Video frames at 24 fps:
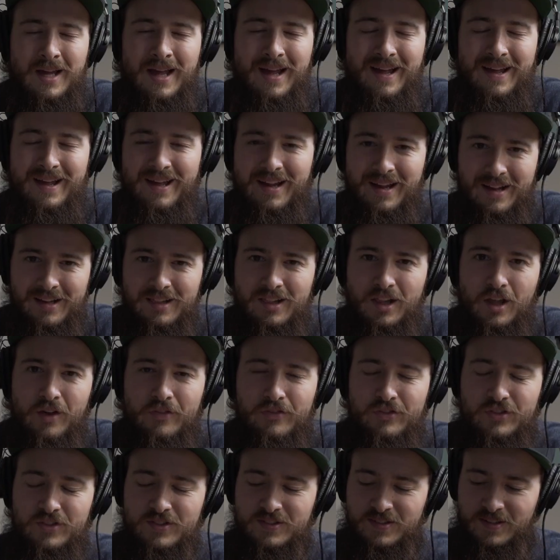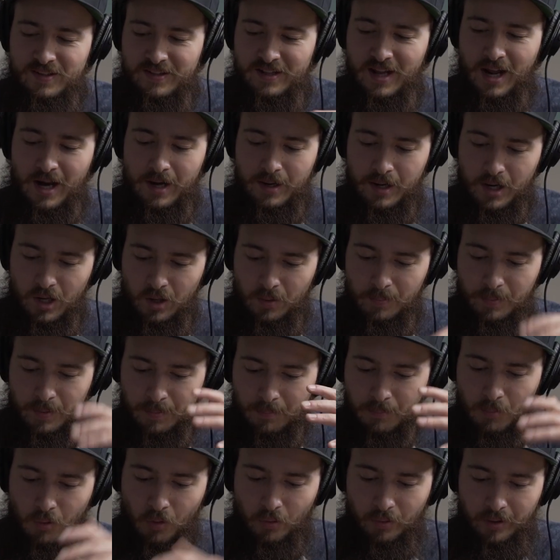I'd love to see that a little
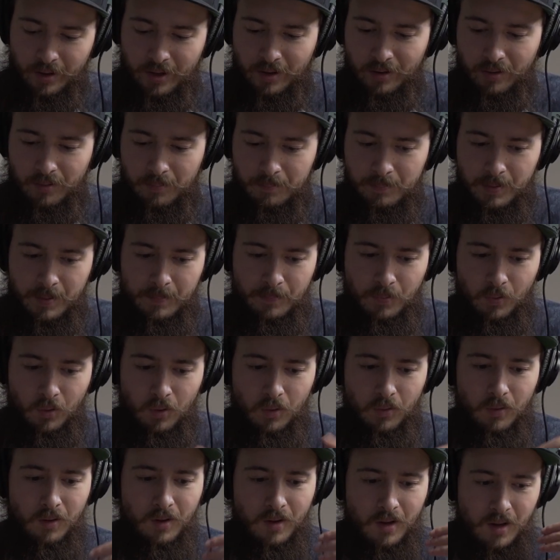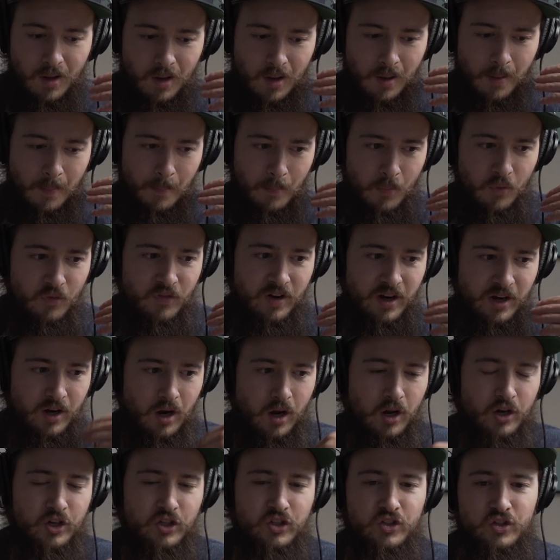bit more here. People moving
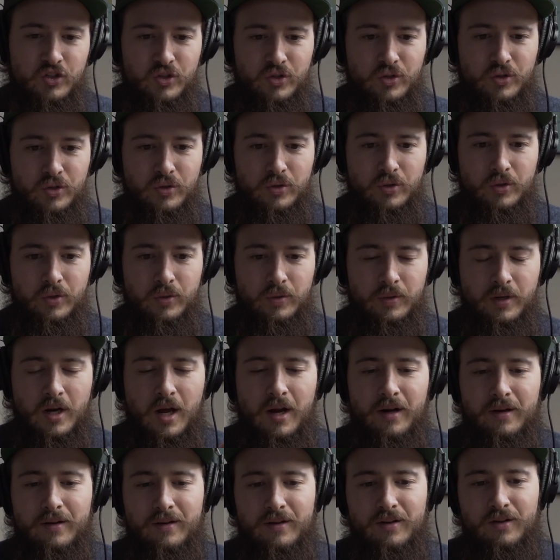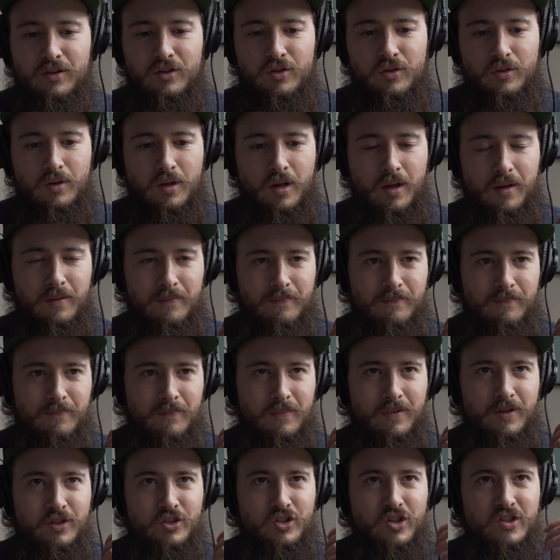on to not
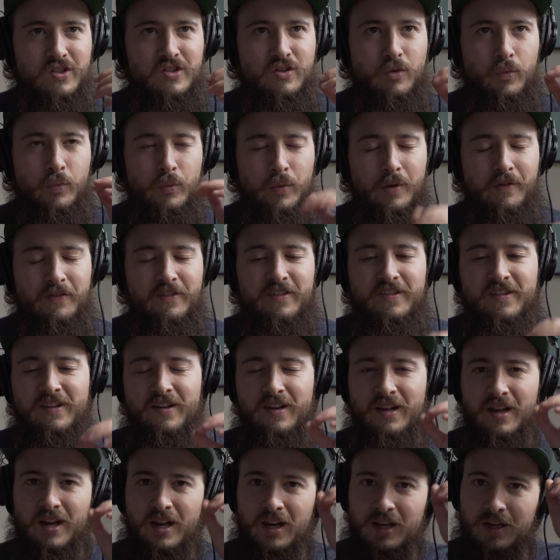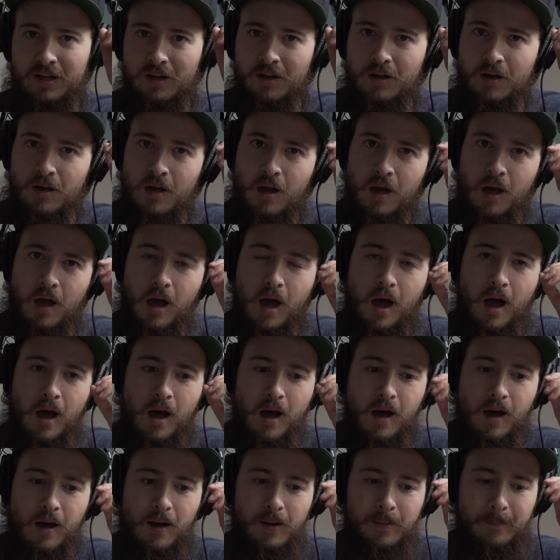just revisiting
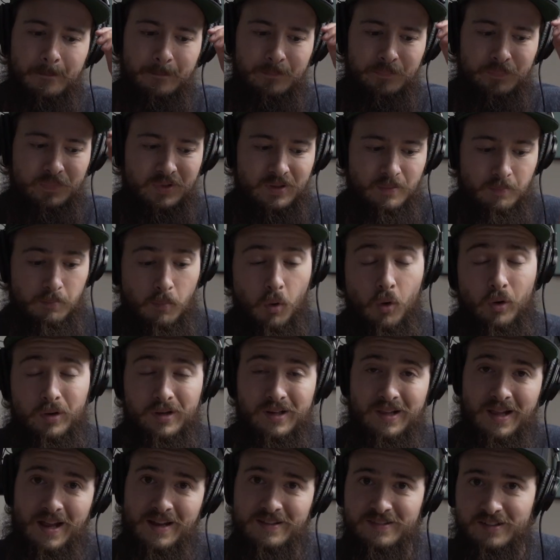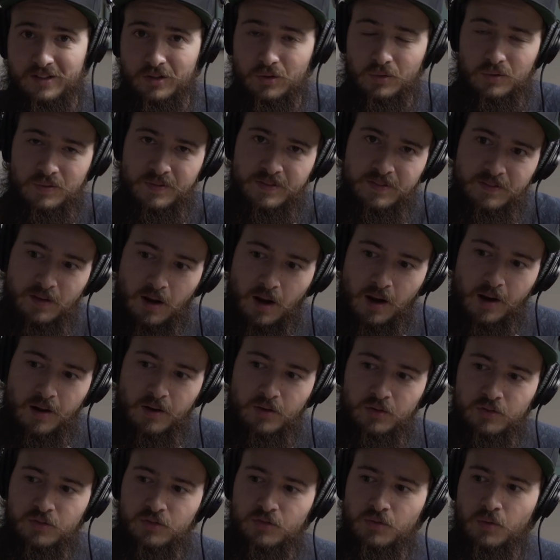more classical
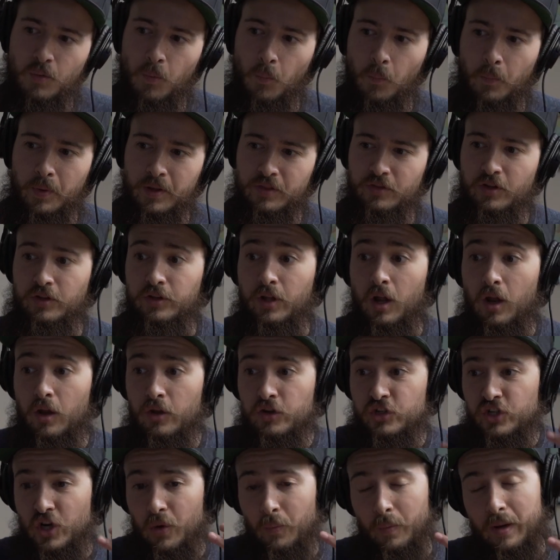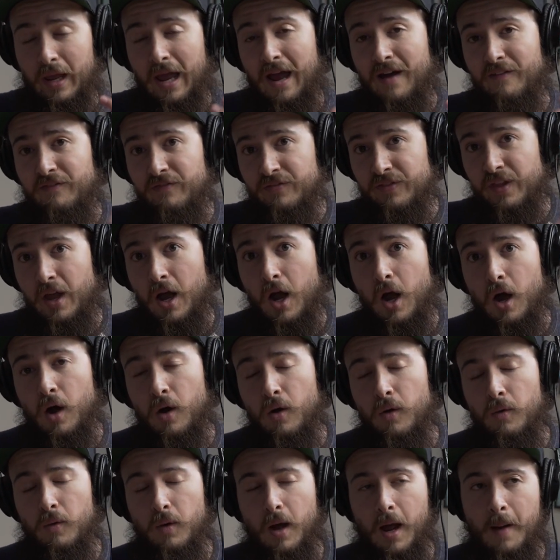styles with the knowledge that we have
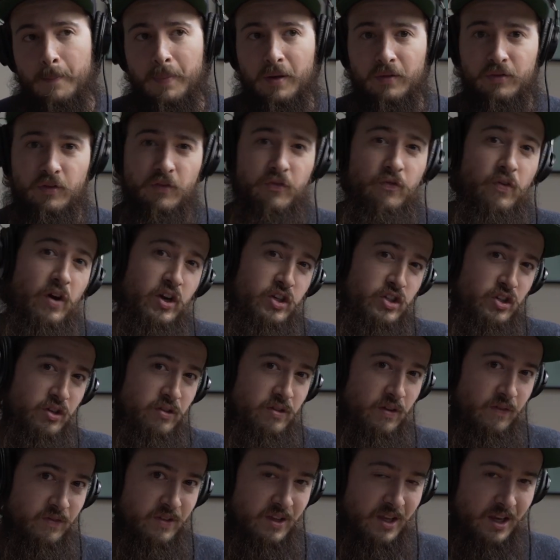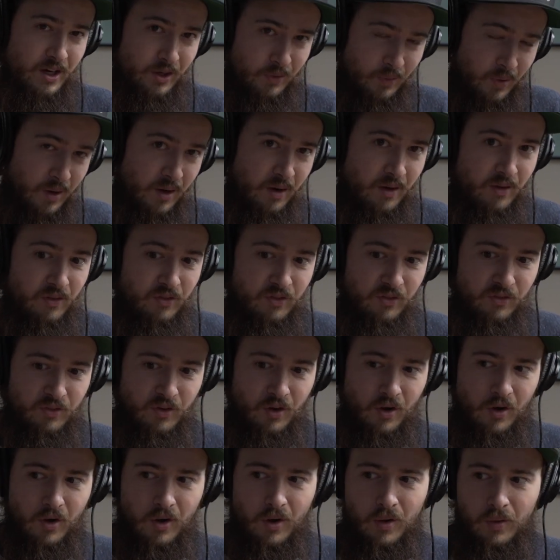now about the freshness of the ingredients.
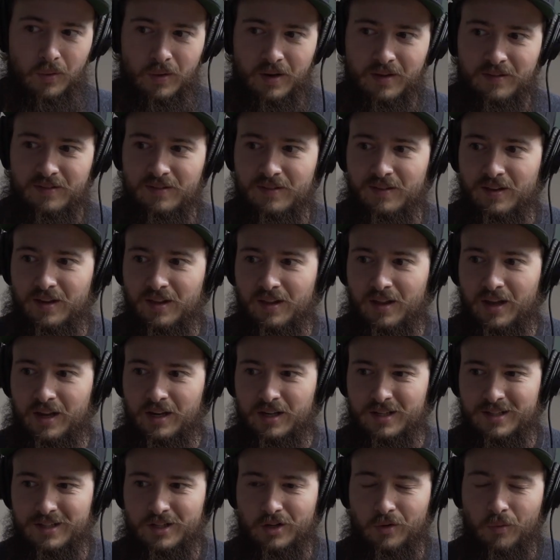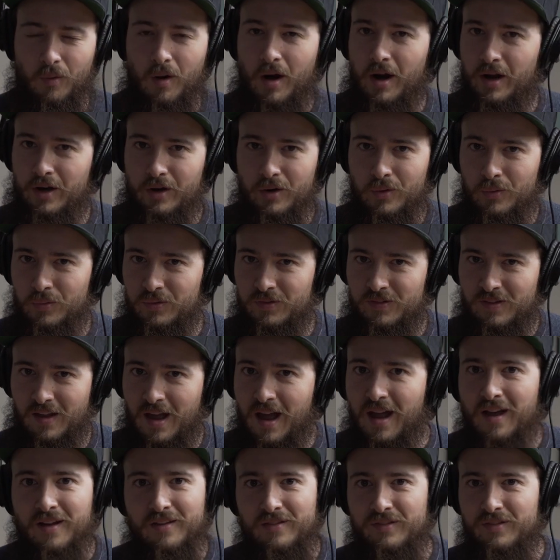So let's say like cryo
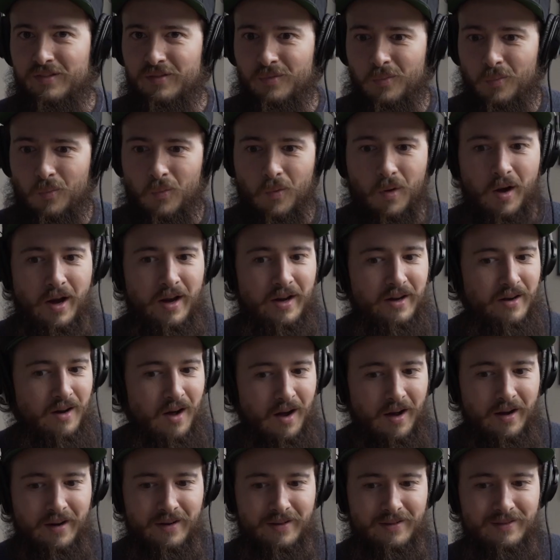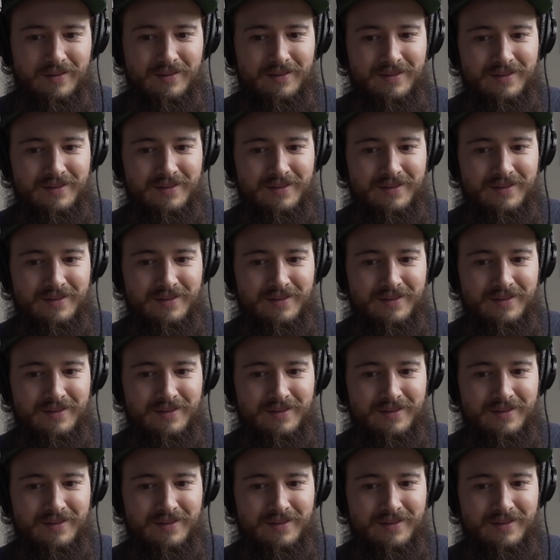Saaz, why not?